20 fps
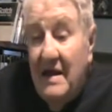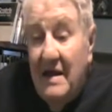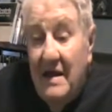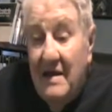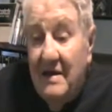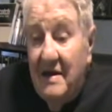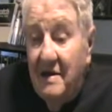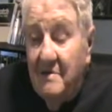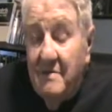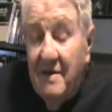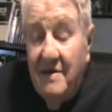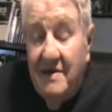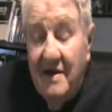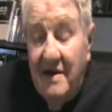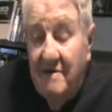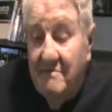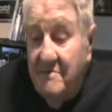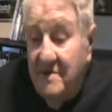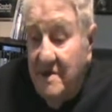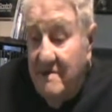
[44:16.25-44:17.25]
and I
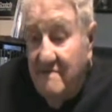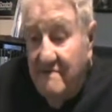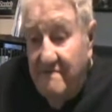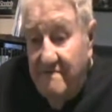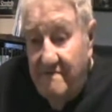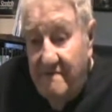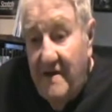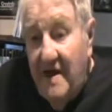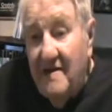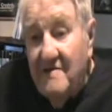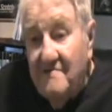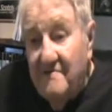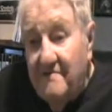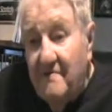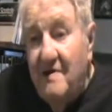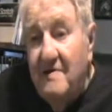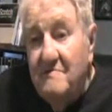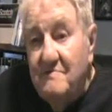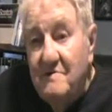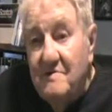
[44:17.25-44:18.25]
became just fast
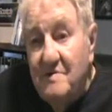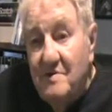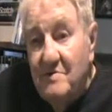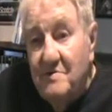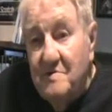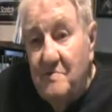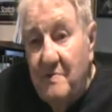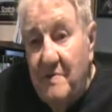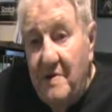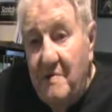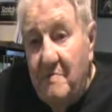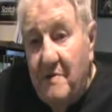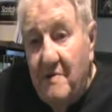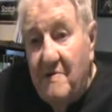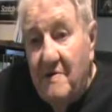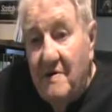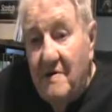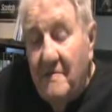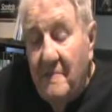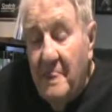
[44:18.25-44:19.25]
friends with those
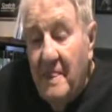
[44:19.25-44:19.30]
people.